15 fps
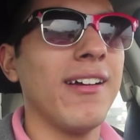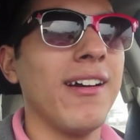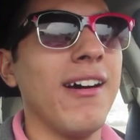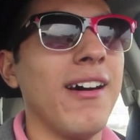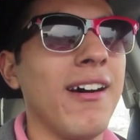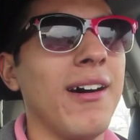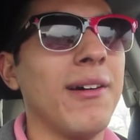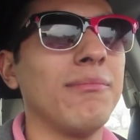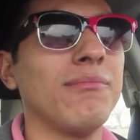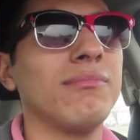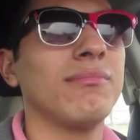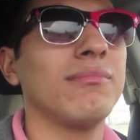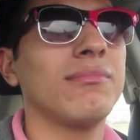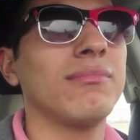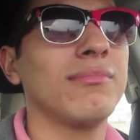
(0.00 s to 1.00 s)

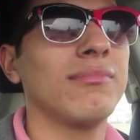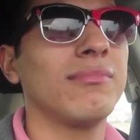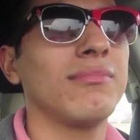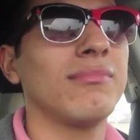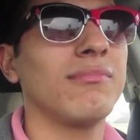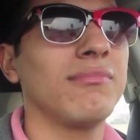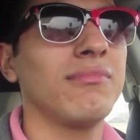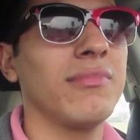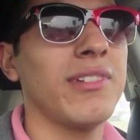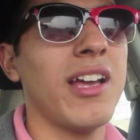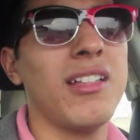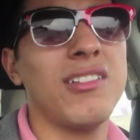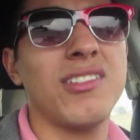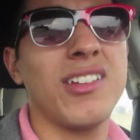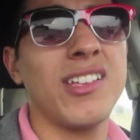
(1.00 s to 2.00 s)
Um, now
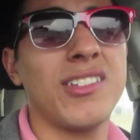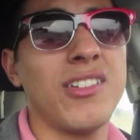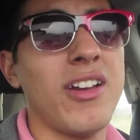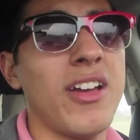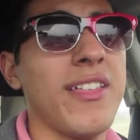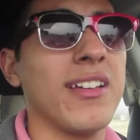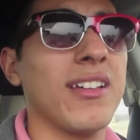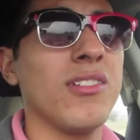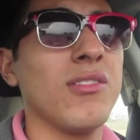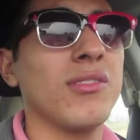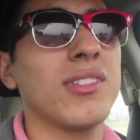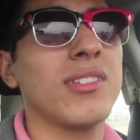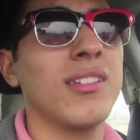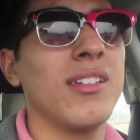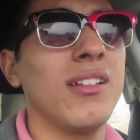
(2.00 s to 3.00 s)
I'll let you guys know how that
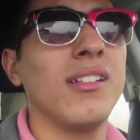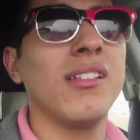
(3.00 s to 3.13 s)
goes.